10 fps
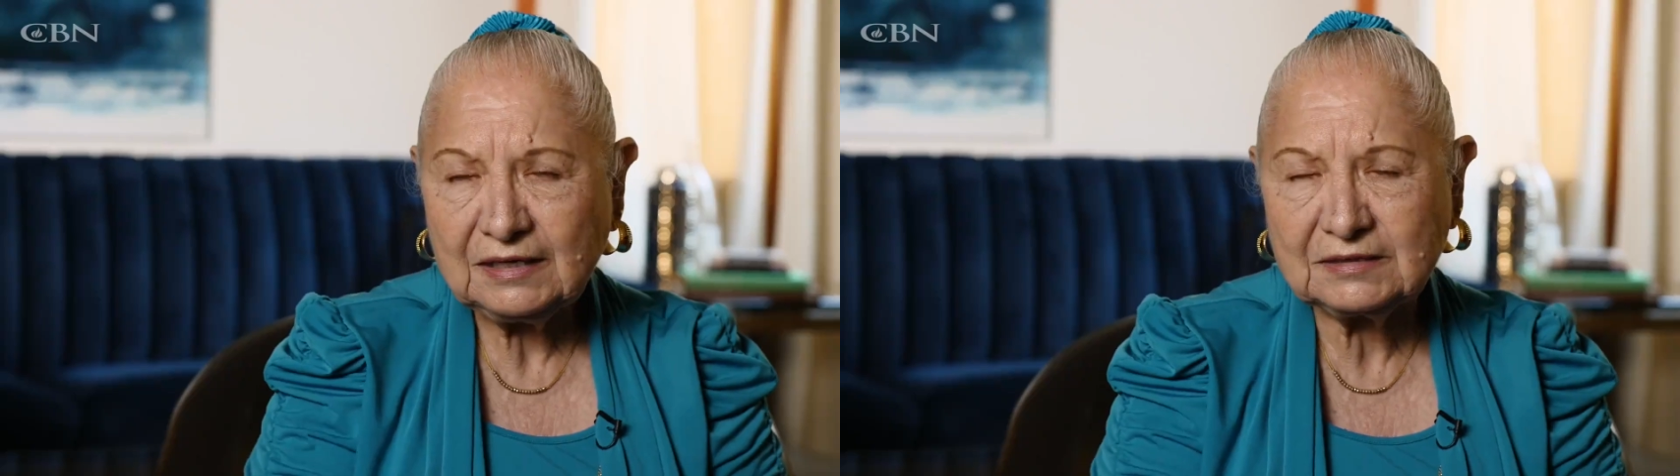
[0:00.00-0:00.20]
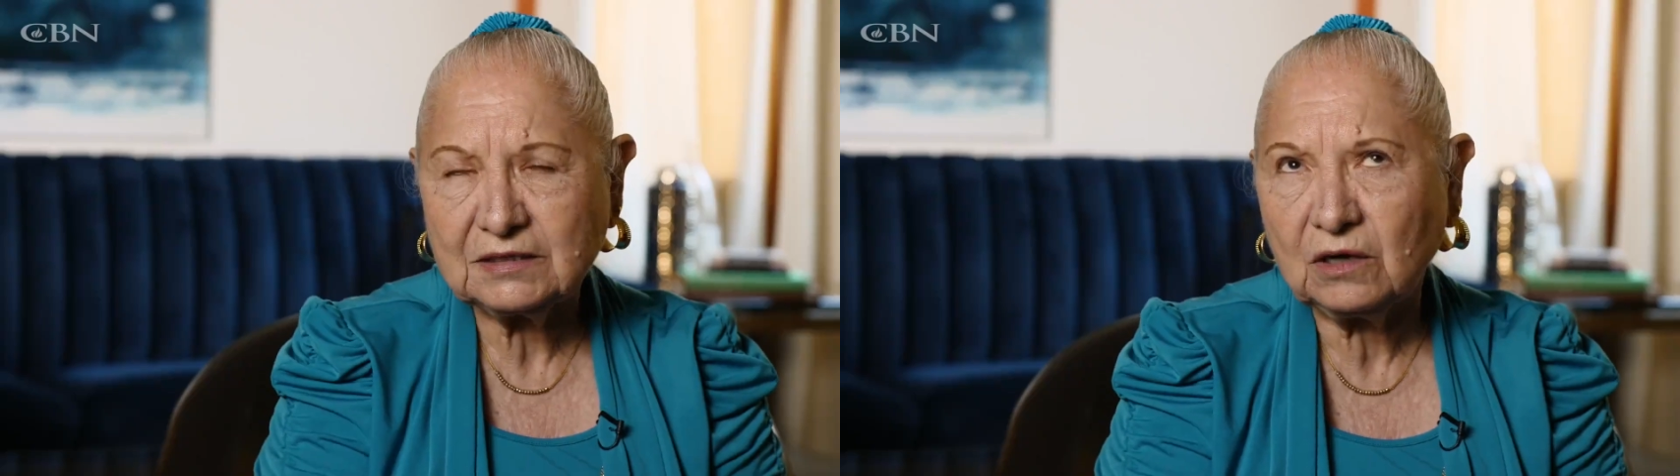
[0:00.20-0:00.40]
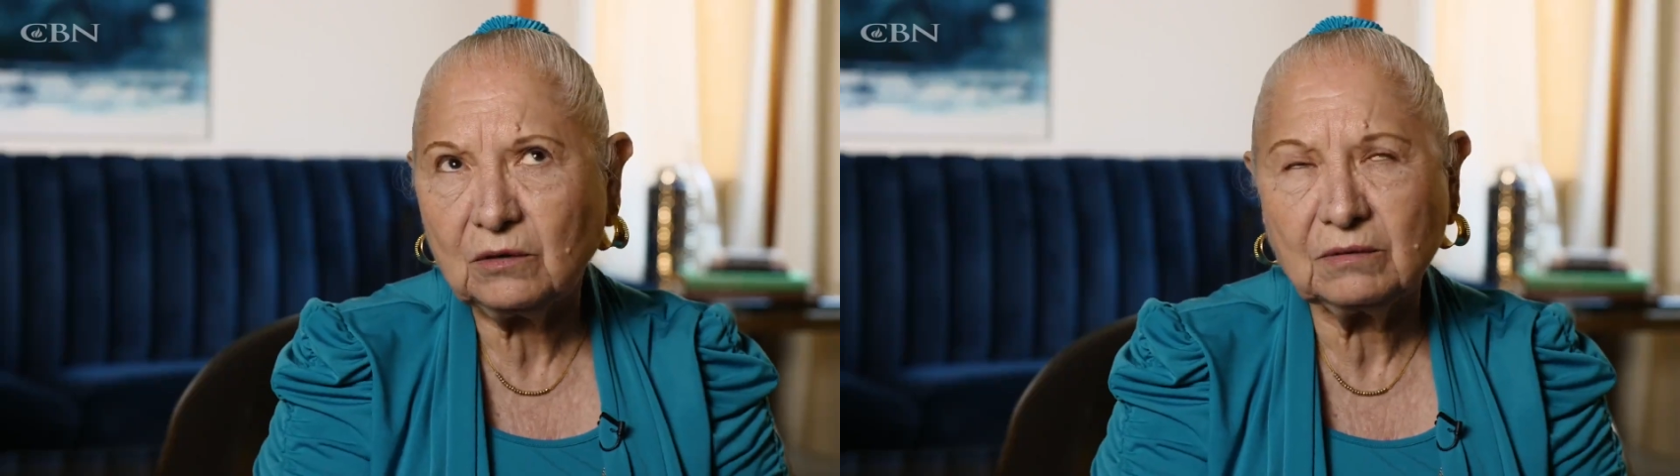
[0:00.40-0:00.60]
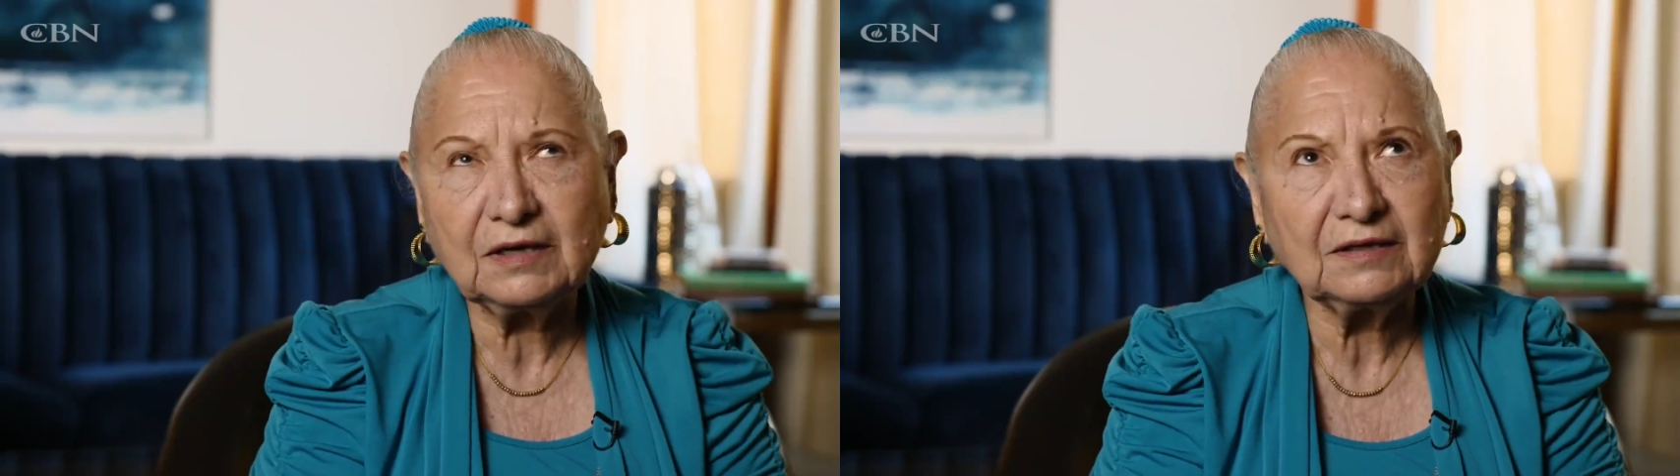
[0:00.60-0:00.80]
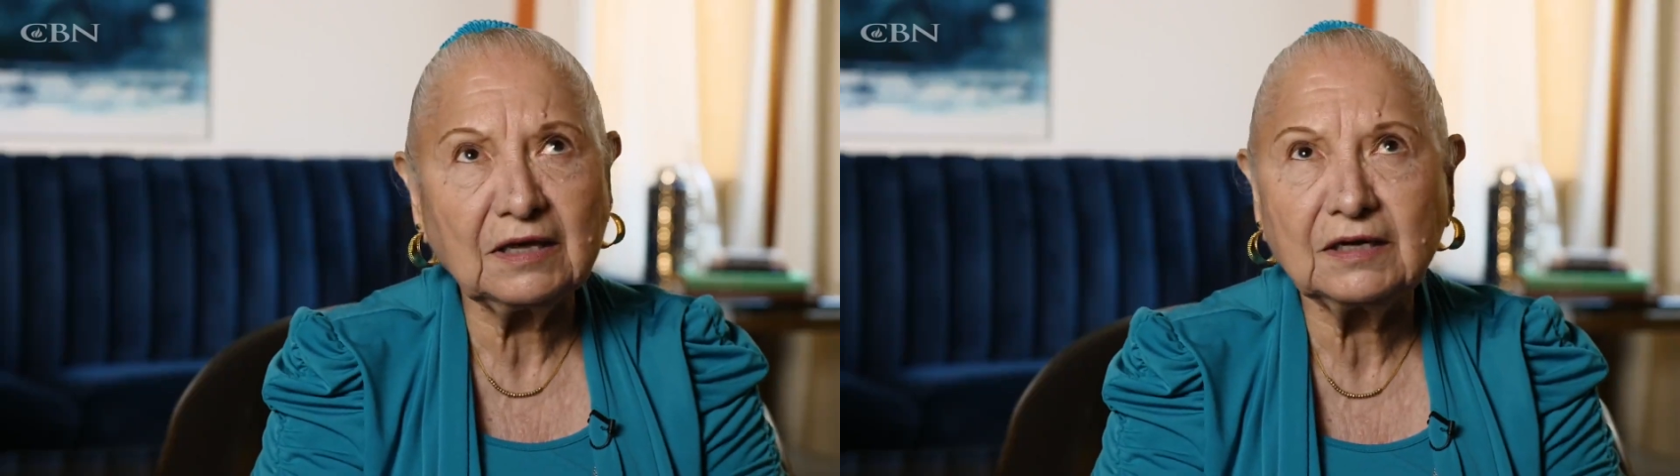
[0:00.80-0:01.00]
I said, All
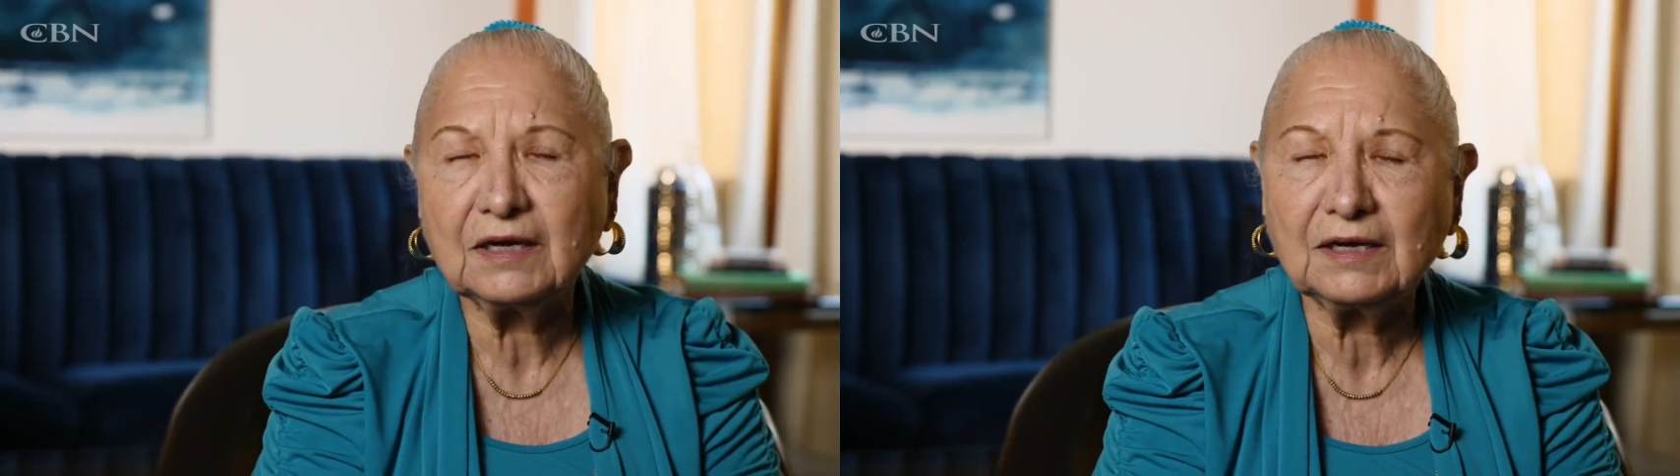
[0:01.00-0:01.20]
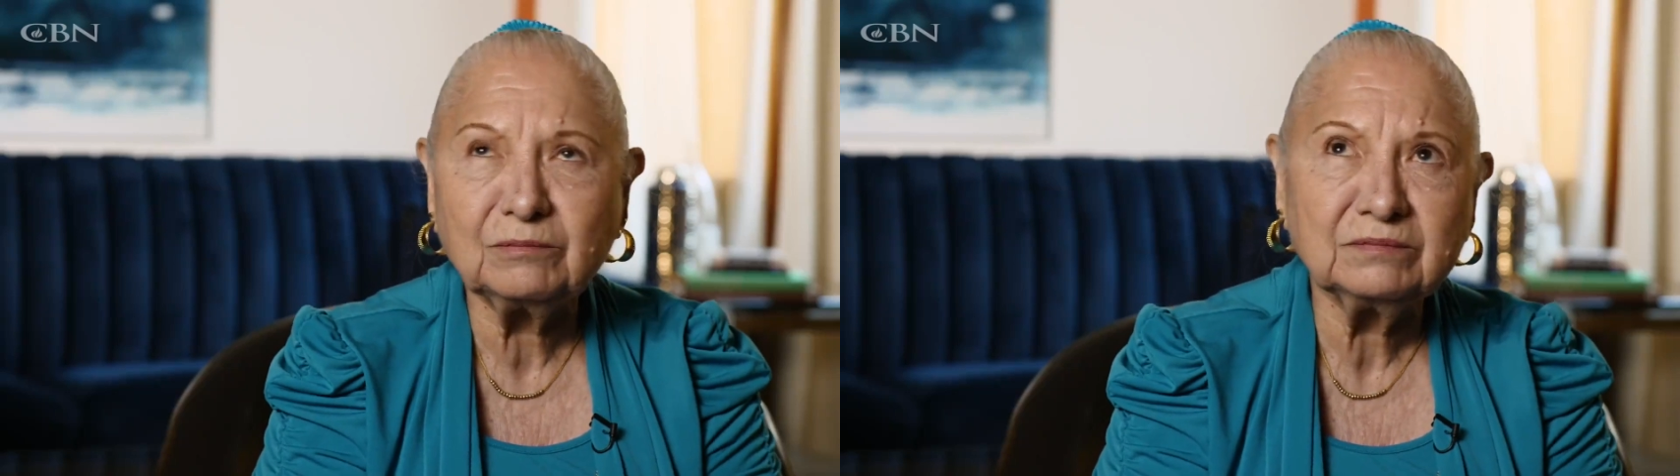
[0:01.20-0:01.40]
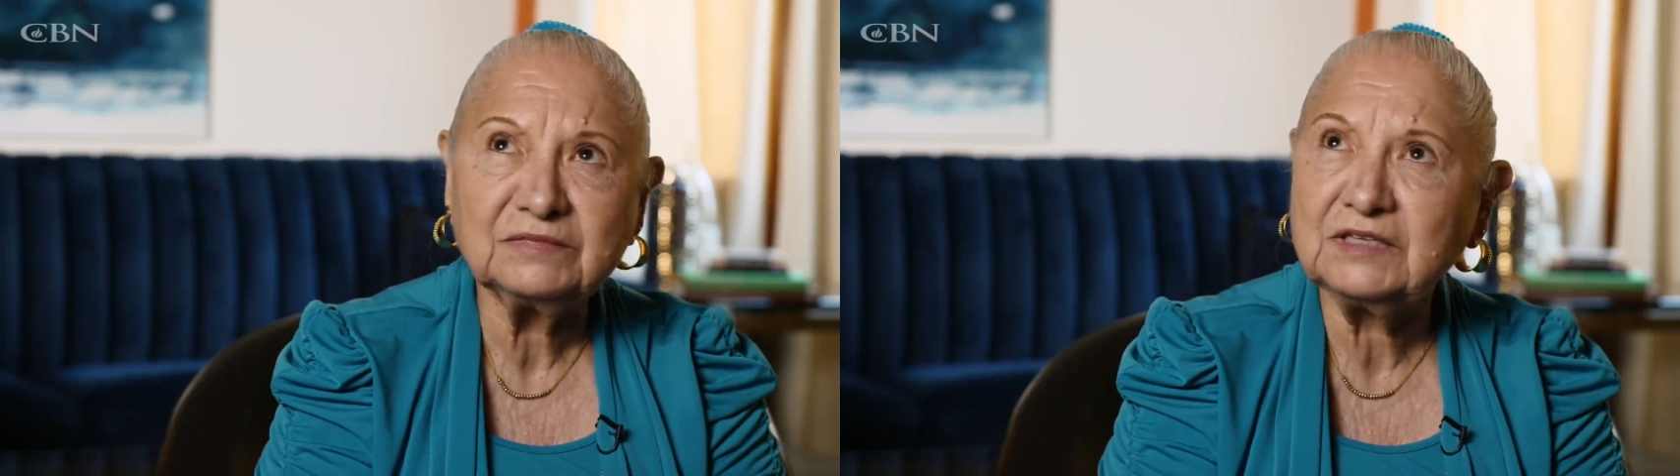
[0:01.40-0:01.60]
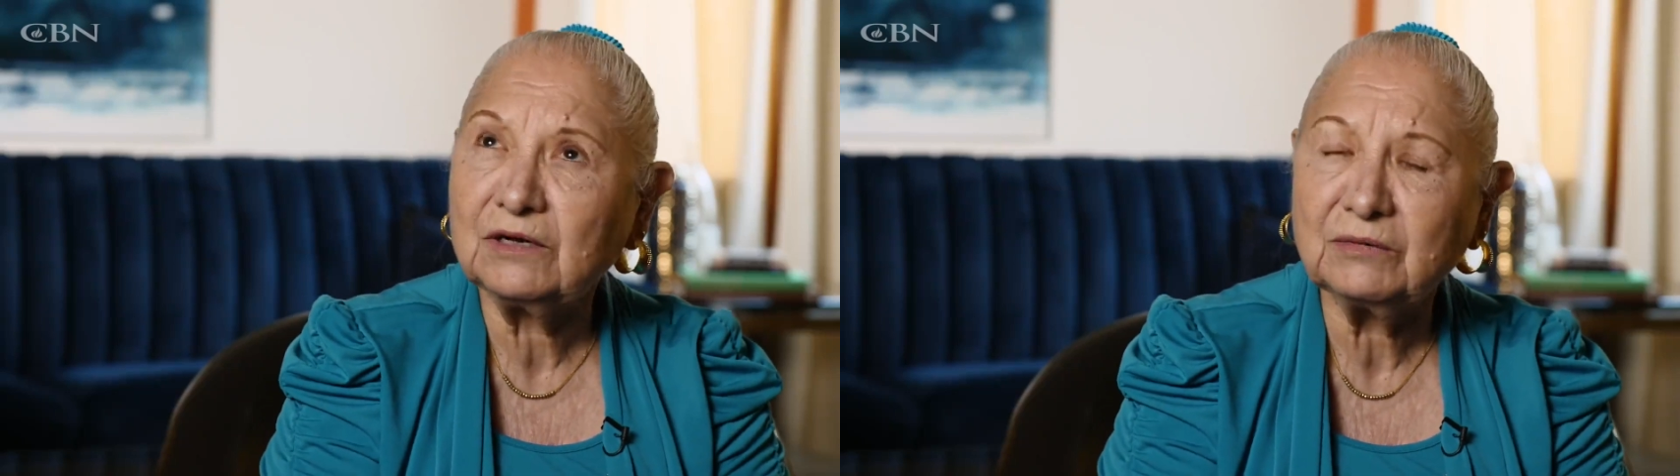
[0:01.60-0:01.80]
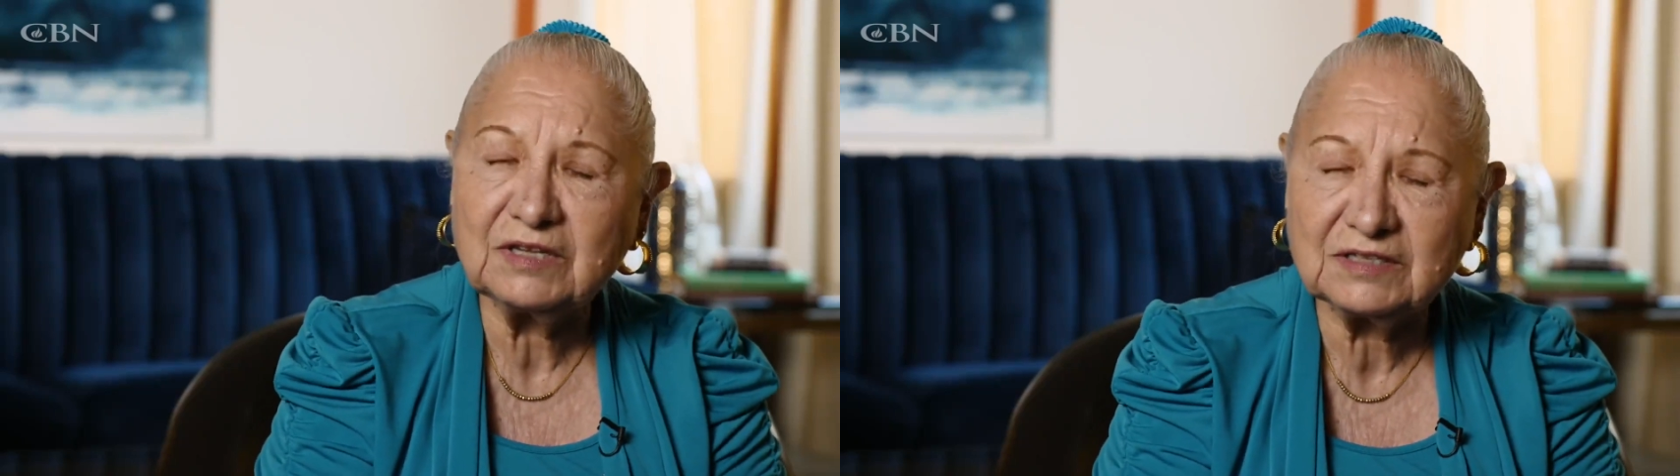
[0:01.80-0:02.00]
right, thank God I'm
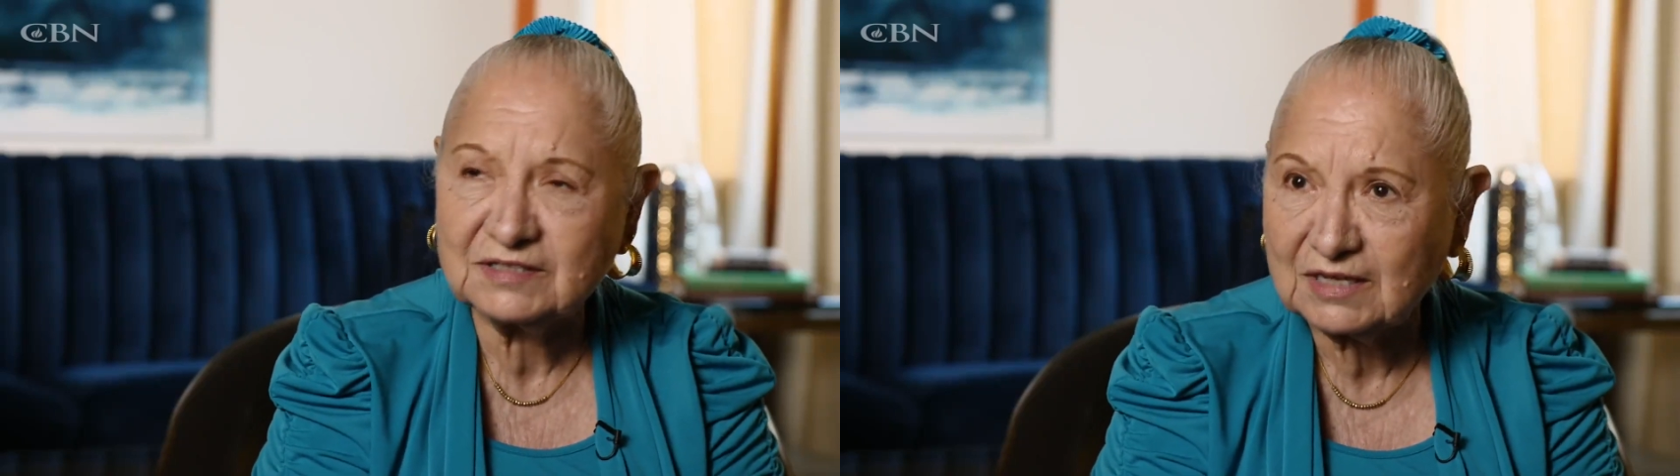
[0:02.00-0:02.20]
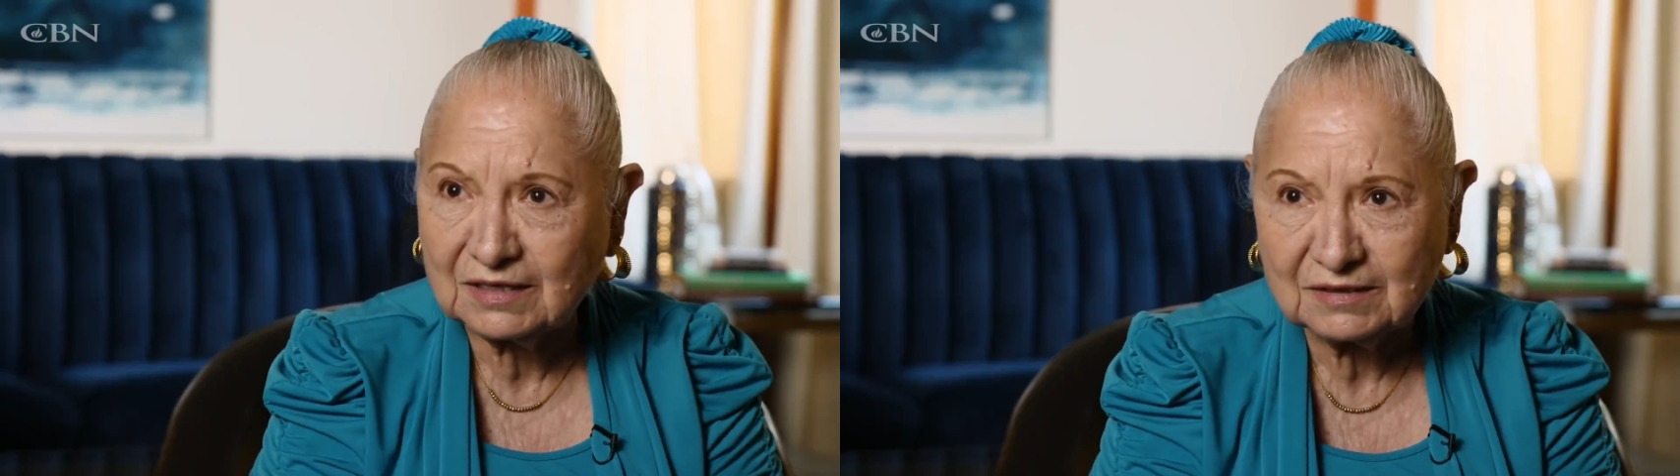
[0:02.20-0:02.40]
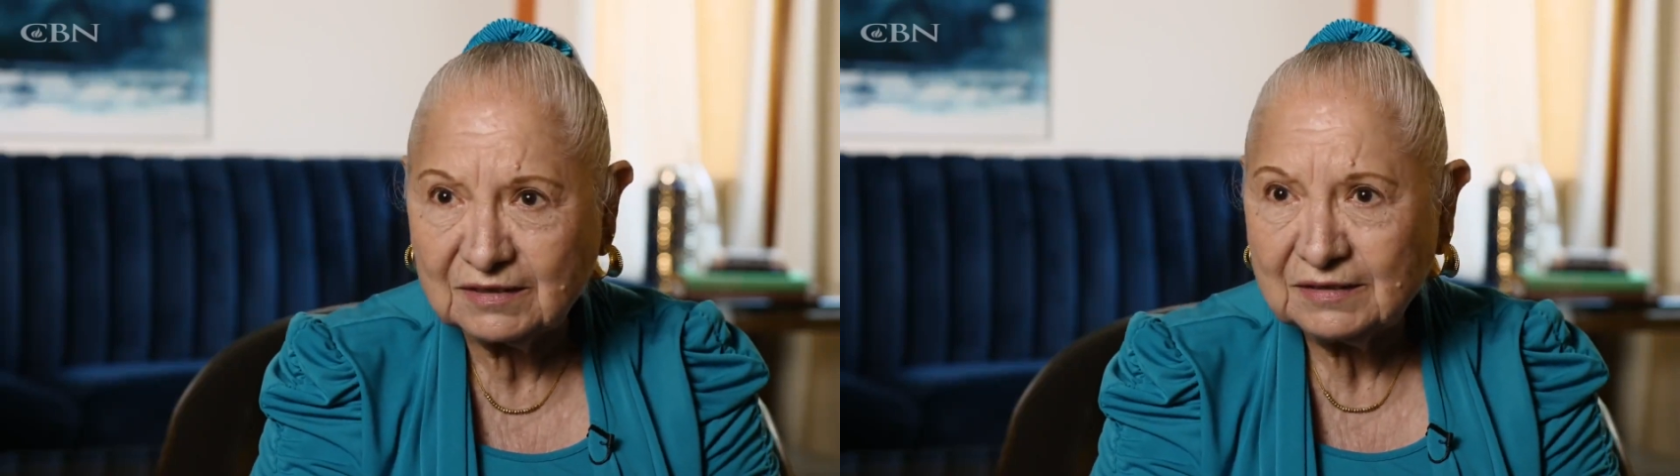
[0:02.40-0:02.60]
done with this thing.